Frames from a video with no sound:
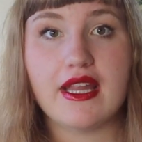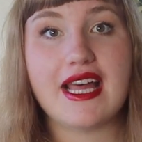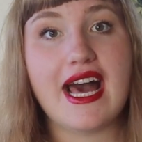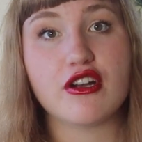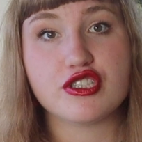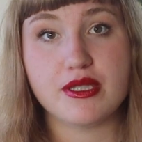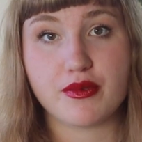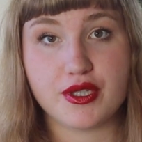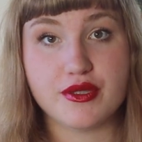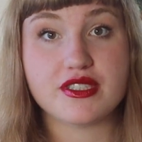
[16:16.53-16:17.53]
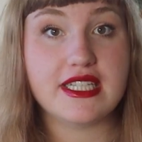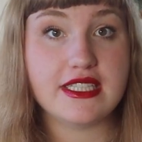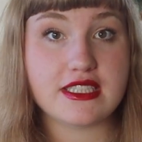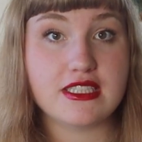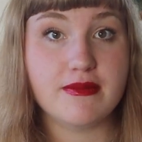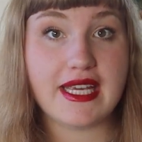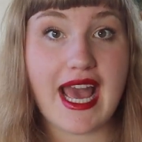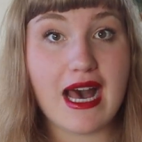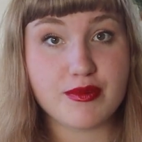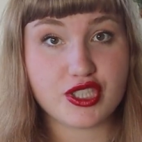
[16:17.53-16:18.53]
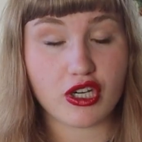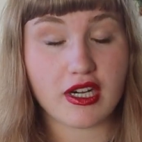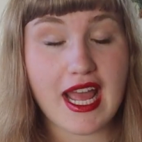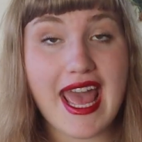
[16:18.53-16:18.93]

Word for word: The energy produced needs to be captured,